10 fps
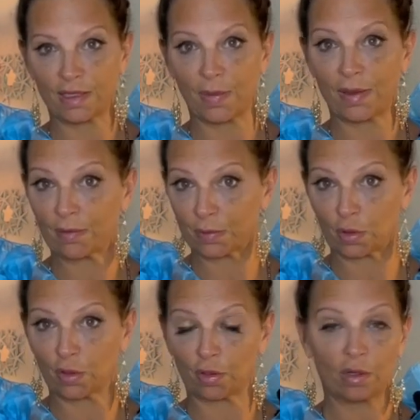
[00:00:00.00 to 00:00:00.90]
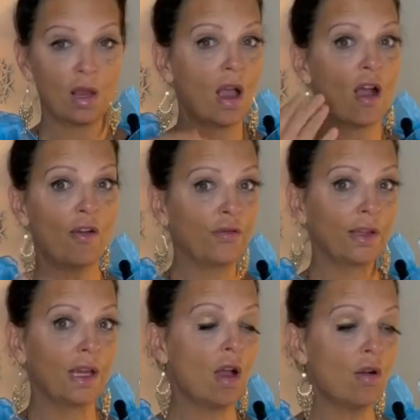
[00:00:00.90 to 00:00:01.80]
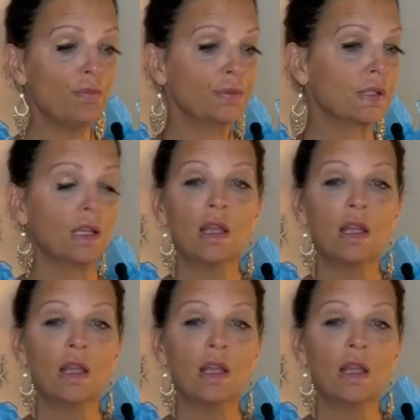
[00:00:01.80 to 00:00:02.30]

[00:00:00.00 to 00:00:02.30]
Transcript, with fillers: to make them secure. Hopefully it helps.